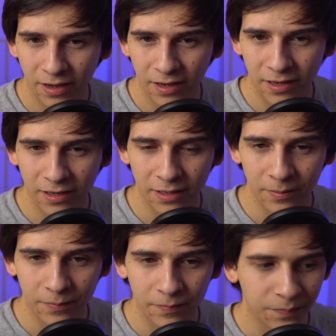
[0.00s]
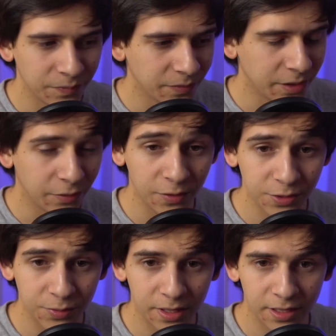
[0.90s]
The
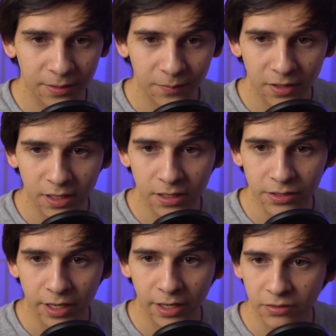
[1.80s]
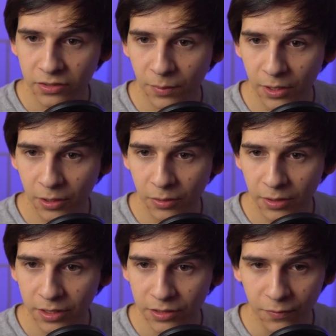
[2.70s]
first way is that tomorrow
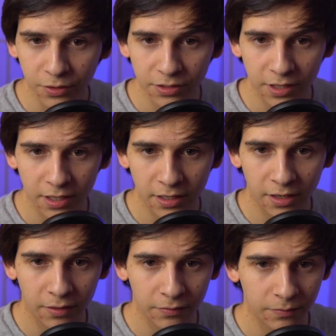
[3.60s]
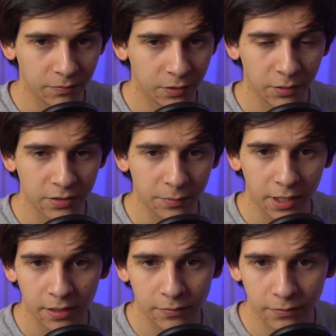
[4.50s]
is the first day of the rest of my
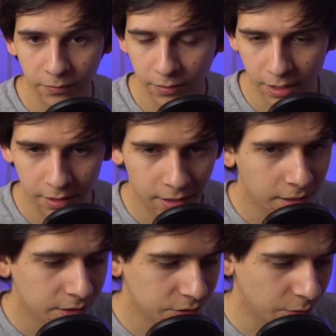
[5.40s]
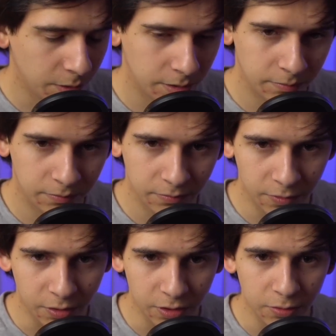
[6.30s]
life, right? So what
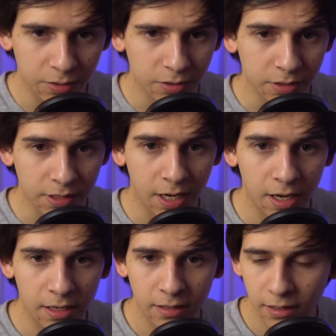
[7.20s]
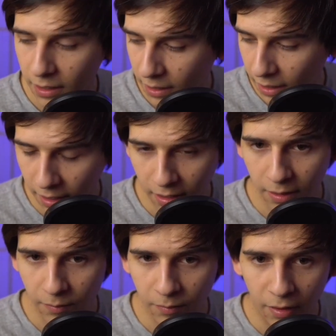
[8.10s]
you could do is you could say, hey,
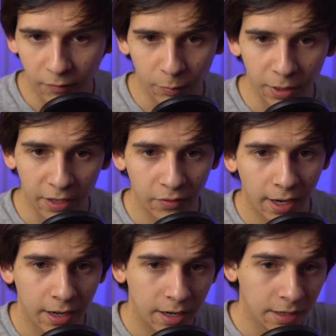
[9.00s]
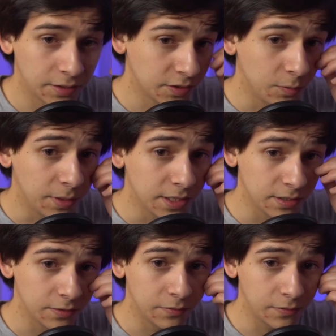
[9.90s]
for Black Friday, I got this new piece
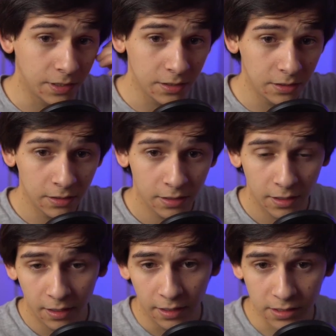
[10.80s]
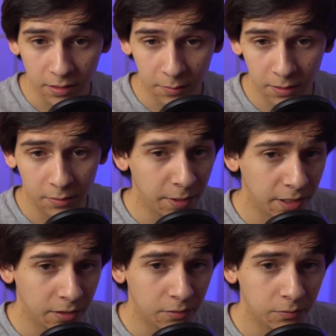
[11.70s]
of gear. It's coming in the
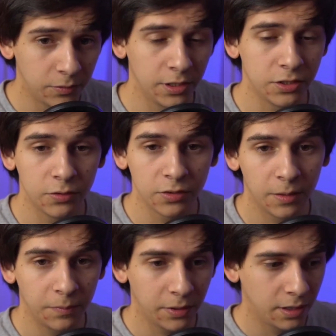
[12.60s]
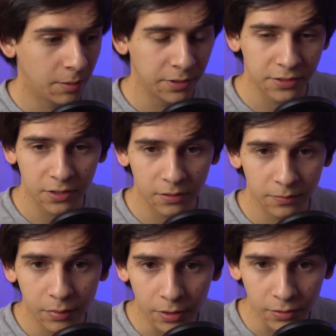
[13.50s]
mail. When it shows up, I'm going to start
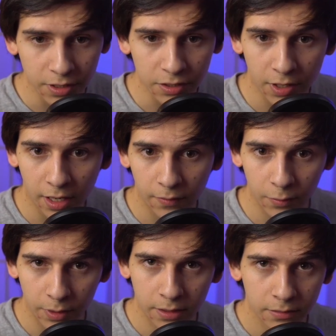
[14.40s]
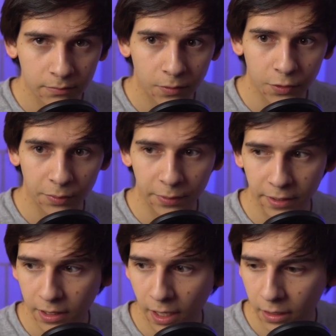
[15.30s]
producing a track every week or something
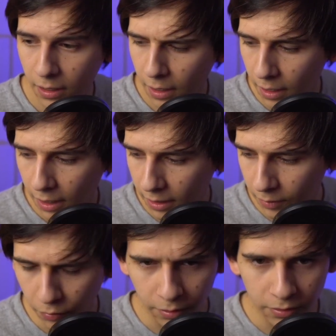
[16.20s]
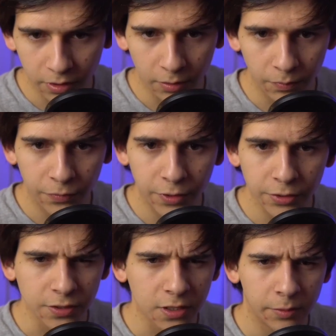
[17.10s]
like that. Or, New
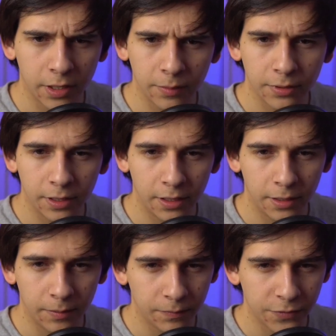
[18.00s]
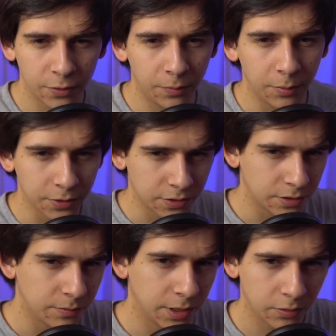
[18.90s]
Year's is coming up. So people start
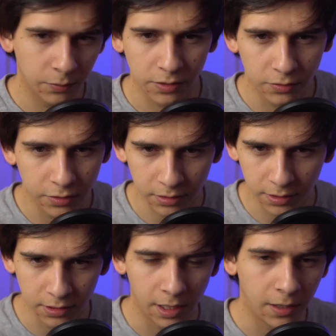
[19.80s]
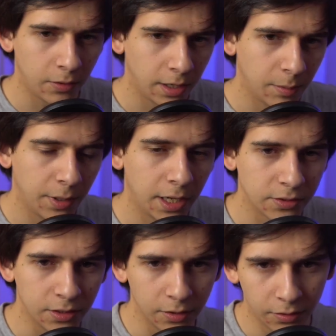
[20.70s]
to make their resolutions list like, okay, I'm going to
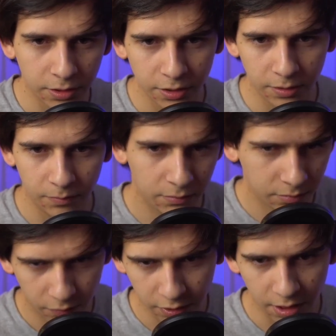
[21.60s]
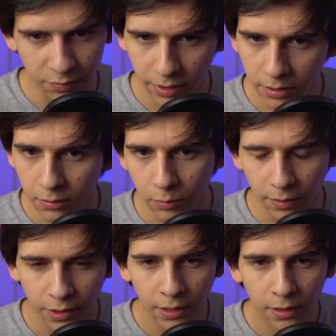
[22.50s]
actually go to the gym 3 times a week or whatever.